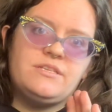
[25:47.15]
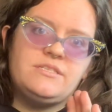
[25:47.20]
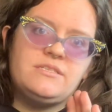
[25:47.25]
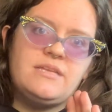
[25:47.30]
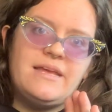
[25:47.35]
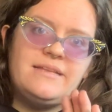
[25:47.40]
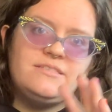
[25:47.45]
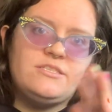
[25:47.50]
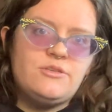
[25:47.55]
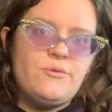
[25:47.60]

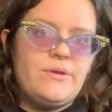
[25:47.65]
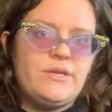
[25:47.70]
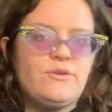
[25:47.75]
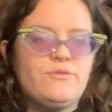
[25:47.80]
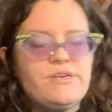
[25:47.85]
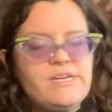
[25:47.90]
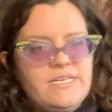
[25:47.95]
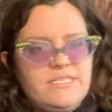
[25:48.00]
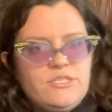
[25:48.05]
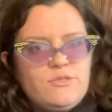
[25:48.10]
and so it
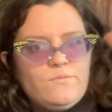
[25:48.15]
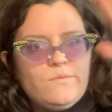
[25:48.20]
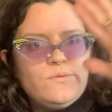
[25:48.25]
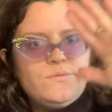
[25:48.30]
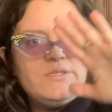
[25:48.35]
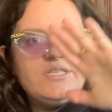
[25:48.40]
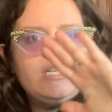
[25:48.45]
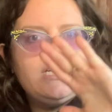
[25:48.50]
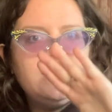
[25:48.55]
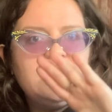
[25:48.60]
creates a
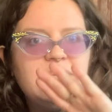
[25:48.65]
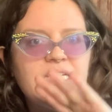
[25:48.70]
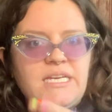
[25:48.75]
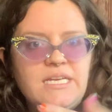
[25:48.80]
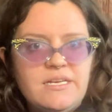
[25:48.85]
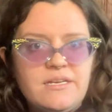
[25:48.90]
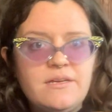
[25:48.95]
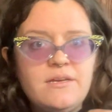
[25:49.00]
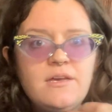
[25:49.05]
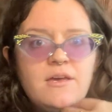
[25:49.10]

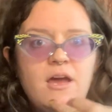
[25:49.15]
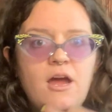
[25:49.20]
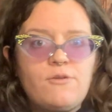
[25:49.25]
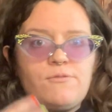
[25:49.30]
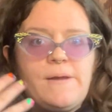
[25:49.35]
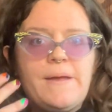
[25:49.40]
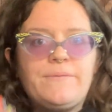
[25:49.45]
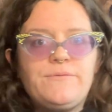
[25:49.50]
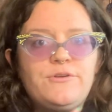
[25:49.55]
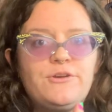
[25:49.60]
routine
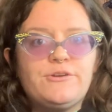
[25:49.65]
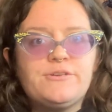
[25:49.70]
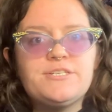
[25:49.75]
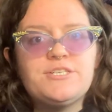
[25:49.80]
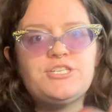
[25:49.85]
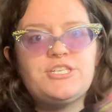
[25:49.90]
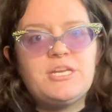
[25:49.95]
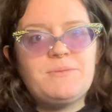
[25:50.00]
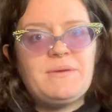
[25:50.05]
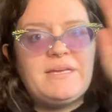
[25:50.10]
around
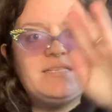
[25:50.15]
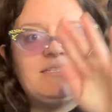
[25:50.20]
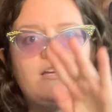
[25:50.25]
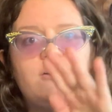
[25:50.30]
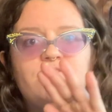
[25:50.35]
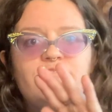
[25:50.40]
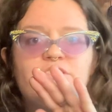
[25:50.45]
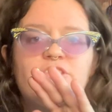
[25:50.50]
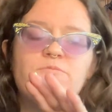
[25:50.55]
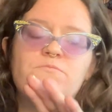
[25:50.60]
nourishing
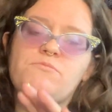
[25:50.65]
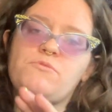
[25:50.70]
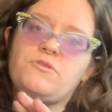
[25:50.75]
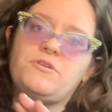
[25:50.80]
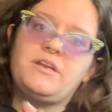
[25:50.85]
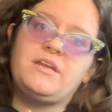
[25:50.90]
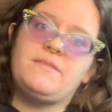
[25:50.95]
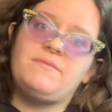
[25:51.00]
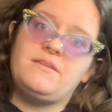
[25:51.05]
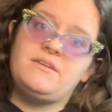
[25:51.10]
myself in the
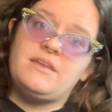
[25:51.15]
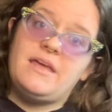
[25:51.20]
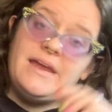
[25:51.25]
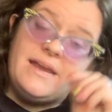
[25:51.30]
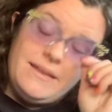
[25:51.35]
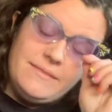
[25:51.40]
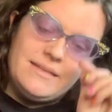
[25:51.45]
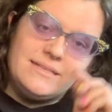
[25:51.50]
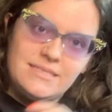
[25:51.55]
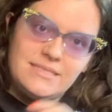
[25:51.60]
morning and the
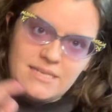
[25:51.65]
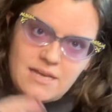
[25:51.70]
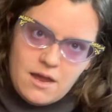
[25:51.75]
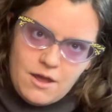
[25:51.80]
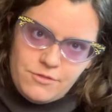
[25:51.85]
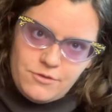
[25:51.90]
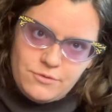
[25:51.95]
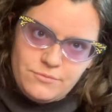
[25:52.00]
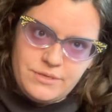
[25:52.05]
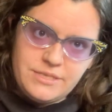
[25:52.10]
night. And that's the
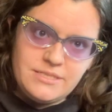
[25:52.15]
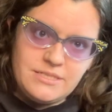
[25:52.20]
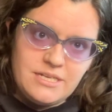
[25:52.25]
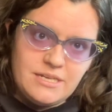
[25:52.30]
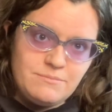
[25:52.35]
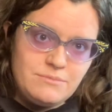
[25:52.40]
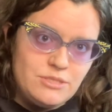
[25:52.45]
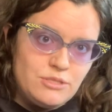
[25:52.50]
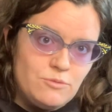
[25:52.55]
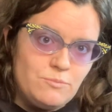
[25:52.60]
other reason
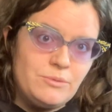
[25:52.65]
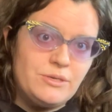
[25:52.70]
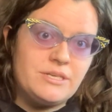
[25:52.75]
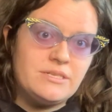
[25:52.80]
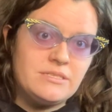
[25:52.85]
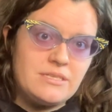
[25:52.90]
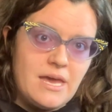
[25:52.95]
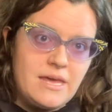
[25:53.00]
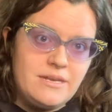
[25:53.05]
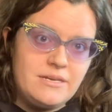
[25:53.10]
I'm super
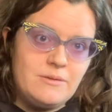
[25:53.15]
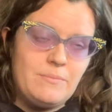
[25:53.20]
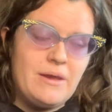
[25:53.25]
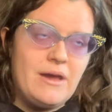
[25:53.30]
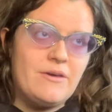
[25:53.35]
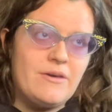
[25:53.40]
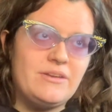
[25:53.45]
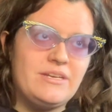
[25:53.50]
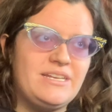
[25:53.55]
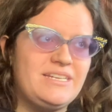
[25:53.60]
excited
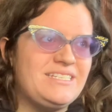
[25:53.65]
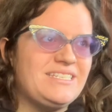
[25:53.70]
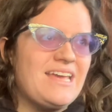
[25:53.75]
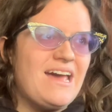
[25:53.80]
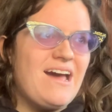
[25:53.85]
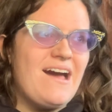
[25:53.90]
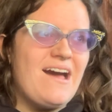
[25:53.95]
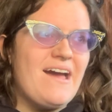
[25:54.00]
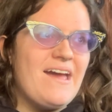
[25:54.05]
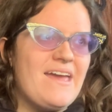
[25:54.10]
about it, is
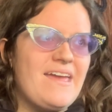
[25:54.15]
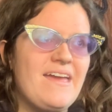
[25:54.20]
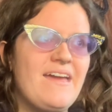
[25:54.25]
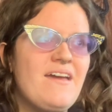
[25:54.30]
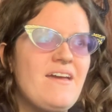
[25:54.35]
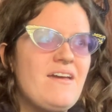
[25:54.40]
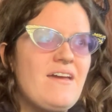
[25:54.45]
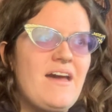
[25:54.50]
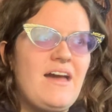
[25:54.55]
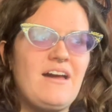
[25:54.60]
I
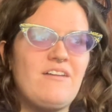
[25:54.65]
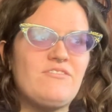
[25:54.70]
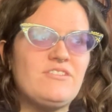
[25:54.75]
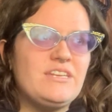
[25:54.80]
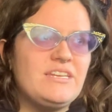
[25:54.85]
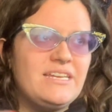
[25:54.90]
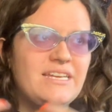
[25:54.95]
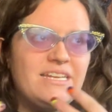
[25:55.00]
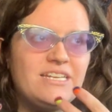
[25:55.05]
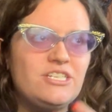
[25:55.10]
have
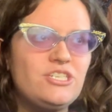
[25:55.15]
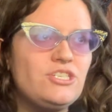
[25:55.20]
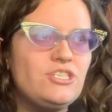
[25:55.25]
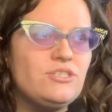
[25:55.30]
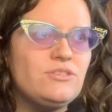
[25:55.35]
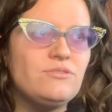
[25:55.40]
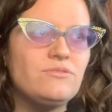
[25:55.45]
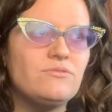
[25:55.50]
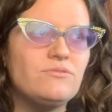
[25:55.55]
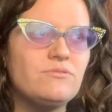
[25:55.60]
an
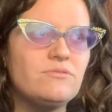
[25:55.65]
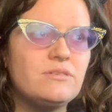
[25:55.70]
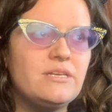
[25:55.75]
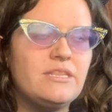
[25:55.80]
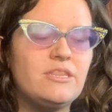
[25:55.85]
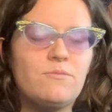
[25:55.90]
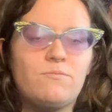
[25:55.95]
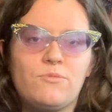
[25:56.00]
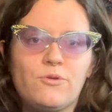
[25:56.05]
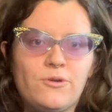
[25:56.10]
issue
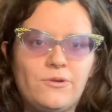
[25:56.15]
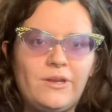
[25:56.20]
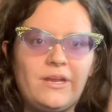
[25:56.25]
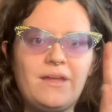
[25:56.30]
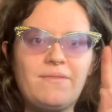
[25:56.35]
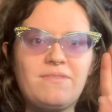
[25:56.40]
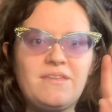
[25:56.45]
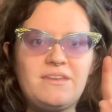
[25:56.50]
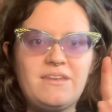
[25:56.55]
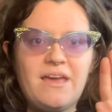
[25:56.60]
in the morning
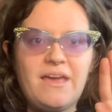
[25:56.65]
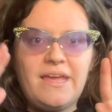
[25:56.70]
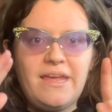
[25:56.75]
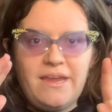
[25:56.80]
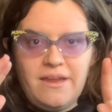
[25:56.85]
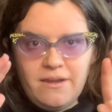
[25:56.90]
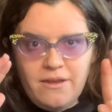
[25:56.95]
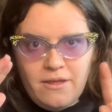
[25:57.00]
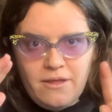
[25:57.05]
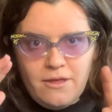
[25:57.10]
and the
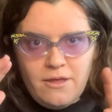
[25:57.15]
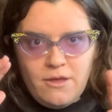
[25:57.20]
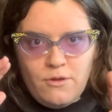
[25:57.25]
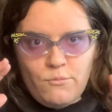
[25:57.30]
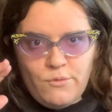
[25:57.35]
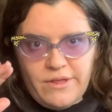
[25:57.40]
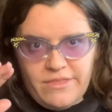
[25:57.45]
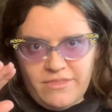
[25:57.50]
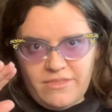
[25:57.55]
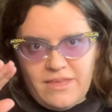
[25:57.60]
night
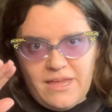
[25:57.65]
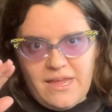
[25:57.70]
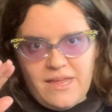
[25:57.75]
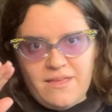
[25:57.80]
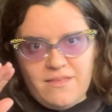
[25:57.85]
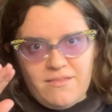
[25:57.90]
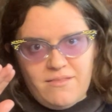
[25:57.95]
with, like,